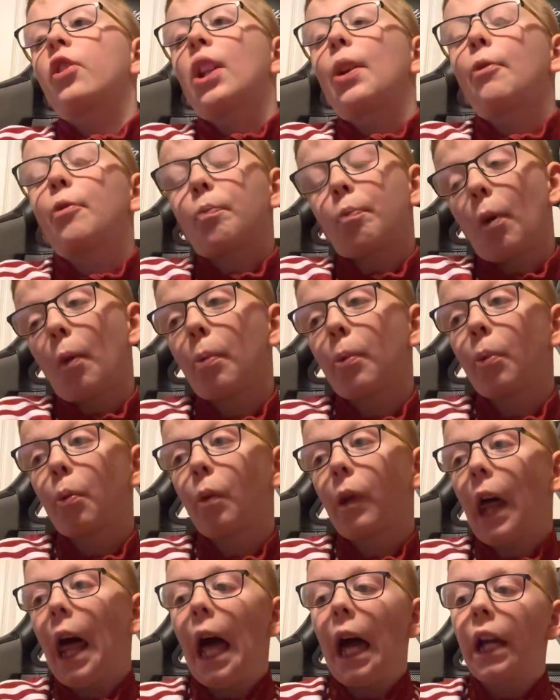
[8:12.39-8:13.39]
that was probably
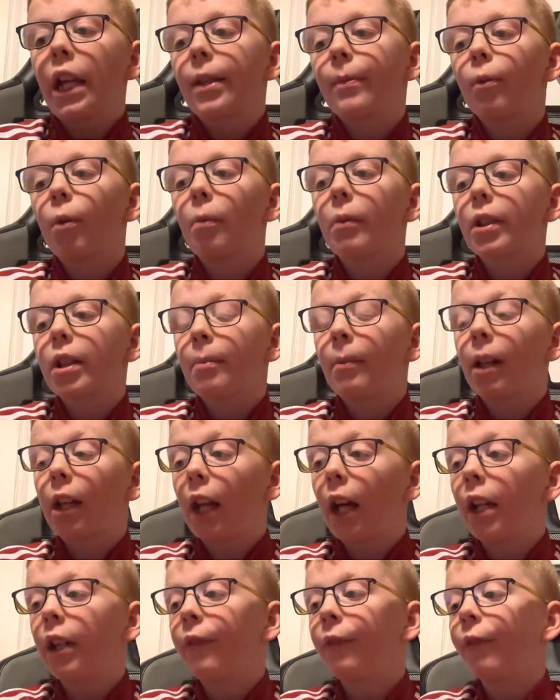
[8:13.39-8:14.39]
one of the highest moments of my
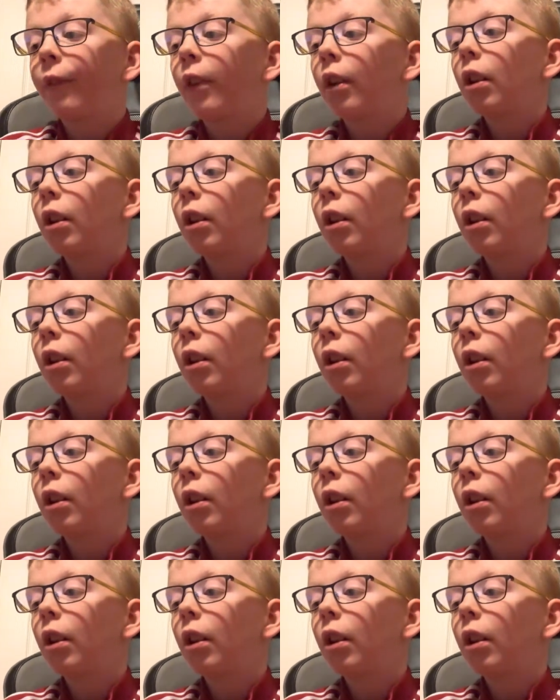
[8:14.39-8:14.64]
life.